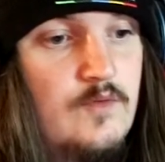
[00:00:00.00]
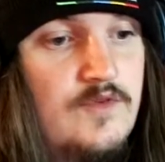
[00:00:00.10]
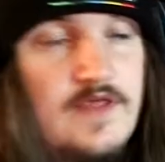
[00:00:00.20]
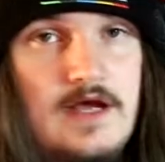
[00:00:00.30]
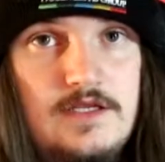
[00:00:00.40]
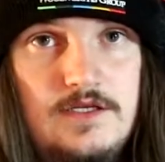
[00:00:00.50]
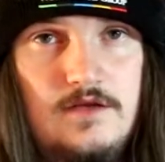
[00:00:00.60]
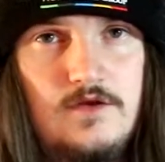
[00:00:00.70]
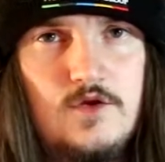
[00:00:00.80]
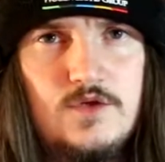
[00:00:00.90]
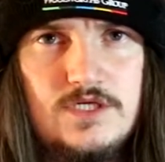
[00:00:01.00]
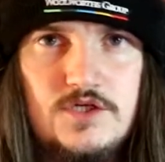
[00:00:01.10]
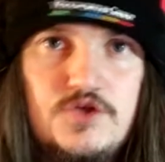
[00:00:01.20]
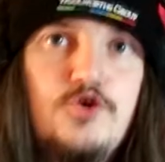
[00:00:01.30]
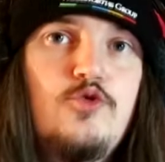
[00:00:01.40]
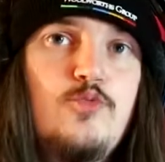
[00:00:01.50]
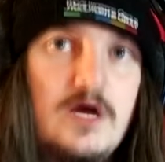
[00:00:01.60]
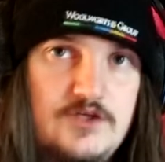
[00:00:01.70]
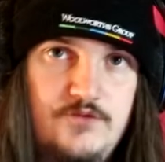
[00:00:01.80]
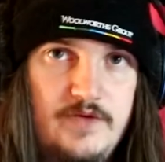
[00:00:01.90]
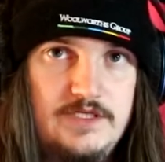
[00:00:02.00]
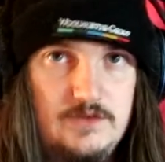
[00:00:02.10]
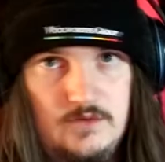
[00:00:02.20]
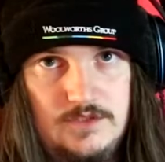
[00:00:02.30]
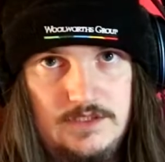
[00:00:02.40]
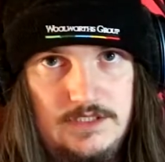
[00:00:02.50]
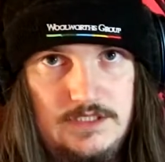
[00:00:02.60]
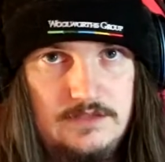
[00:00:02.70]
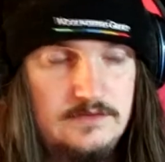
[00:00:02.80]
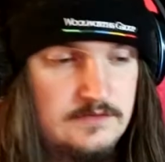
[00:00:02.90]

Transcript: without using too much resources.